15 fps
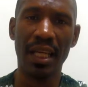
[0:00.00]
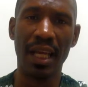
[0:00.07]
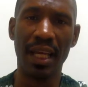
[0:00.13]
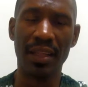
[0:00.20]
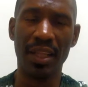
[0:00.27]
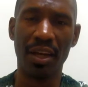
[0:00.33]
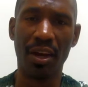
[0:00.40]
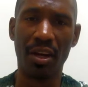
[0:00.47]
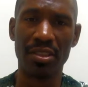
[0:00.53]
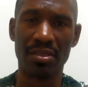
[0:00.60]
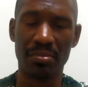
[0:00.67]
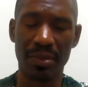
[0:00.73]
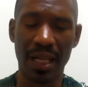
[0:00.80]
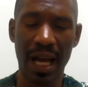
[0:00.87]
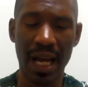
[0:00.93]
and there are
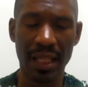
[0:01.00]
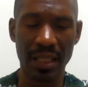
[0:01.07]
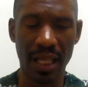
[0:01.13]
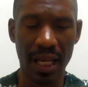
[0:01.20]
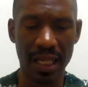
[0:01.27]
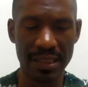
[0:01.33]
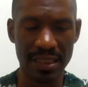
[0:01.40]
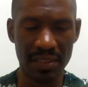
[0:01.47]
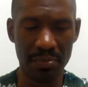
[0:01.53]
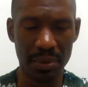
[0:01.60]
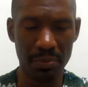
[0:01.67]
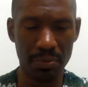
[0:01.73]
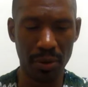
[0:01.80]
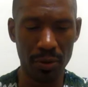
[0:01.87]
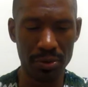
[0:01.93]
some guidelines that have
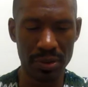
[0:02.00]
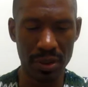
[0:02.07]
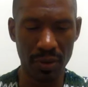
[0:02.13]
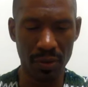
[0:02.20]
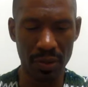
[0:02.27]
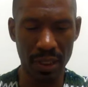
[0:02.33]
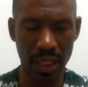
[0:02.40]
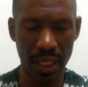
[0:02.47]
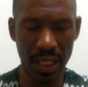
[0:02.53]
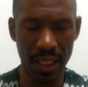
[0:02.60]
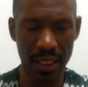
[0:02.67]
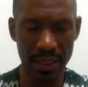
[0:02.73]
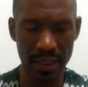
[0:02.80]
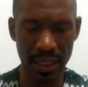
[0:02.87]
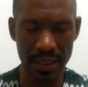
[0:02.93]
been posted
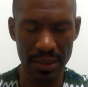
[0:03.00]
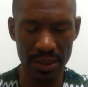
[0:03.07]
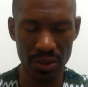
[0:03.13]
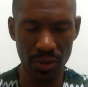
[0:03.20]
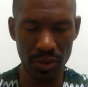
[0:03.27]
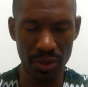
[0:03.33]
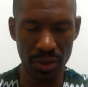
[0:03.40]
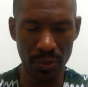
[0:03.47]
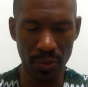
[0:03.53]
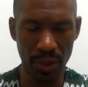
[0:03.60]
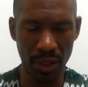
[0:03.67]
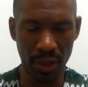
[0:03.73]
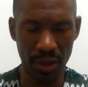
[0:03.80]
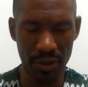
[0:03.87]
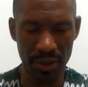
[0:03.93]
online that show you
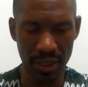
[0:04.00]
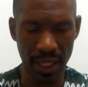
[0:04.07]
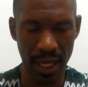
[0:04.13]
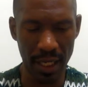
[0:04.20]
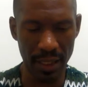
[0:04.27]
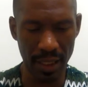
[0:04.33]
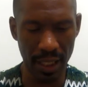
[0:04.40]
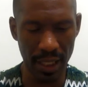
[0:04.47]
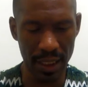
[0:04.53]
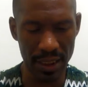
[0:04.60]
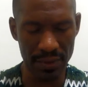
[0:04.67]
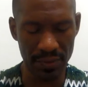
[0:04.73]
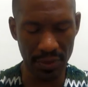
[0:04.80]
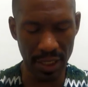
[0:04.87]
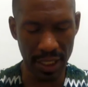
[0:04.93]
what are the guidelines
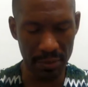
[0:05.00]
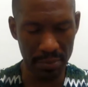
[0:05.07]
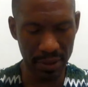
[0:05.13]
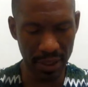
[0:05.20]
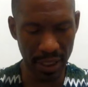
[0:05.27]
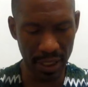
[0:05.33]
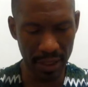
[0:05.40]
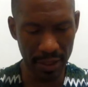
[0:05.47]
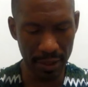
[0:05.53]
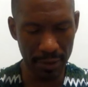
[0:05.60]
for APA.